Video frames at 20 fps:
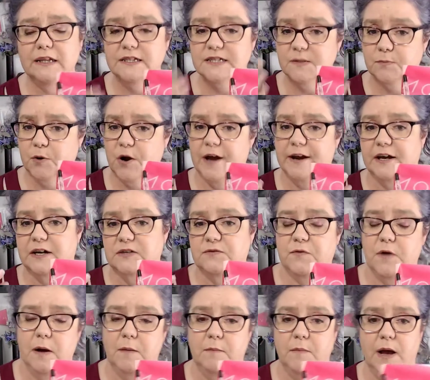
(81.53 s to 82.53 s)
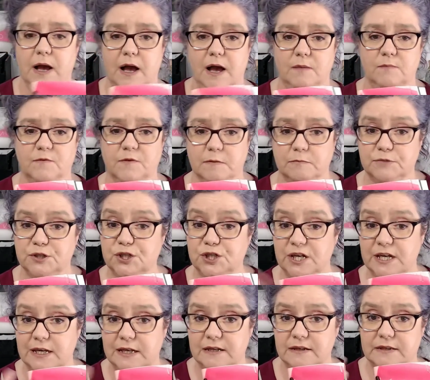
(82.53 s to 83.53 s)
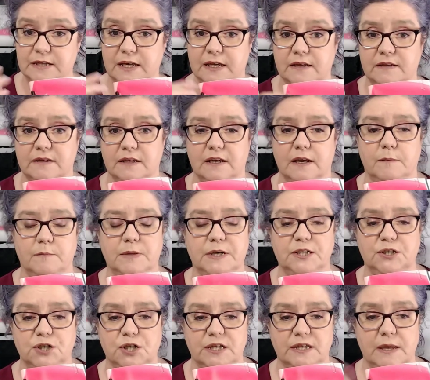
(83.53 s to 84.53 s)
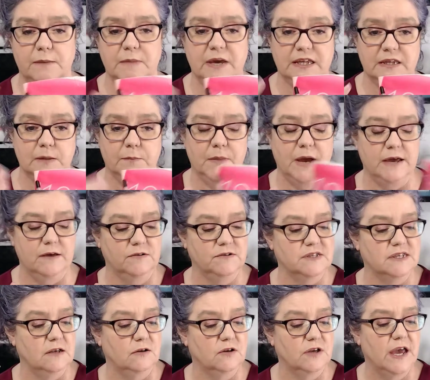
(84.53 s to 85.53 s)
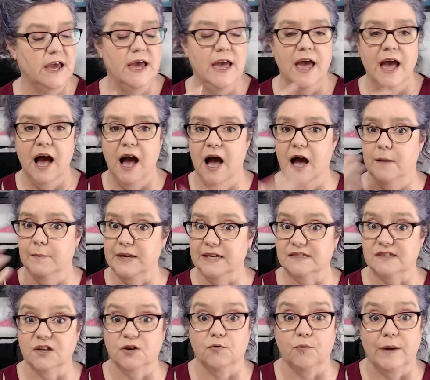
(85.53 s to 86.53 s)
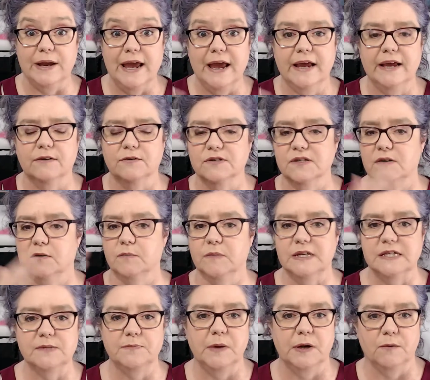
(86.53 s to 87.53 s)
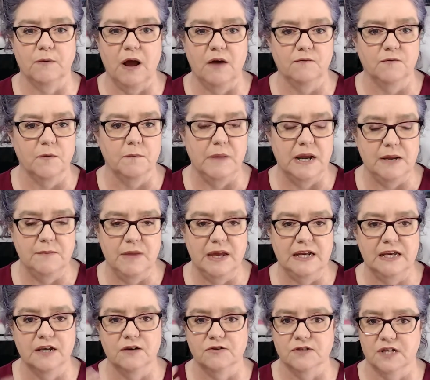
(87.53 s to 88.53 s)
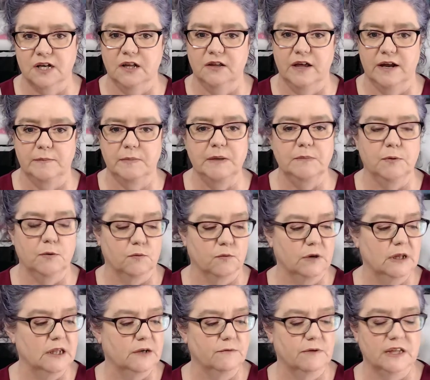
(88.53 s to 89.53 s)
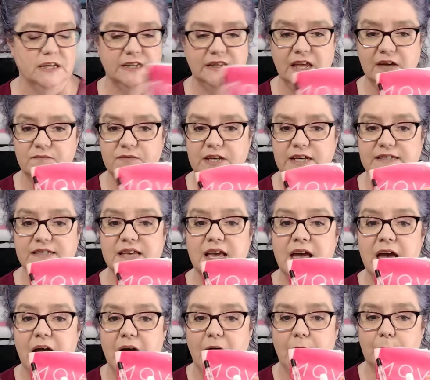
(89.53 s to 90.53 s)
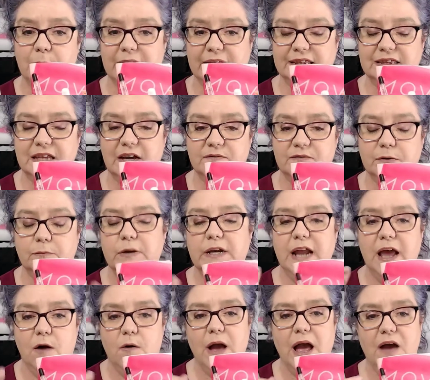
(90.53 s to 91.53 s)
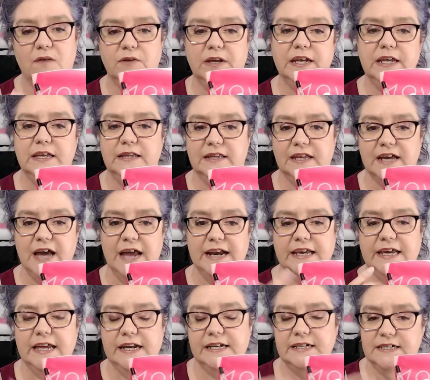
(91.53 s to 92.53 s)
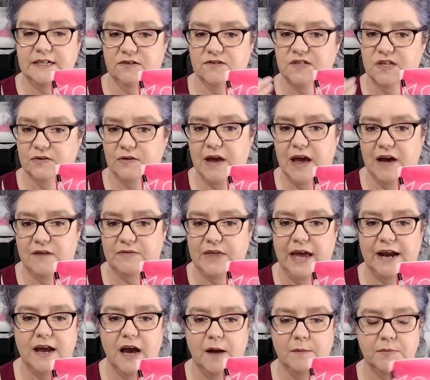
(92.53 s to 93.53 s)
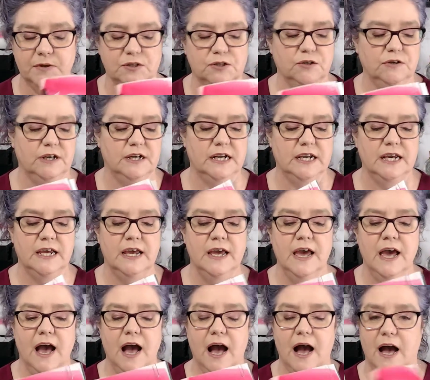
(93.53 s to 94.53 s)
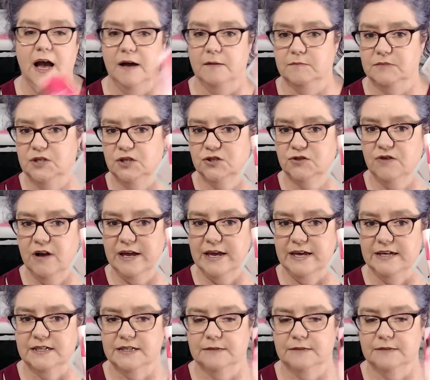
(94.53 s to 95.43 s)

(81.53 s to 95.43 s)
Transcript: It's a product from um, from Chi, the, the company Chi. They make the BioSilk. Um, it's a great hair serum that's been around for many, many years, and a lot of people really, really love this. Um, but I love that we now have it in the Gotta Get It deal, so you have that opportunity um, to try it.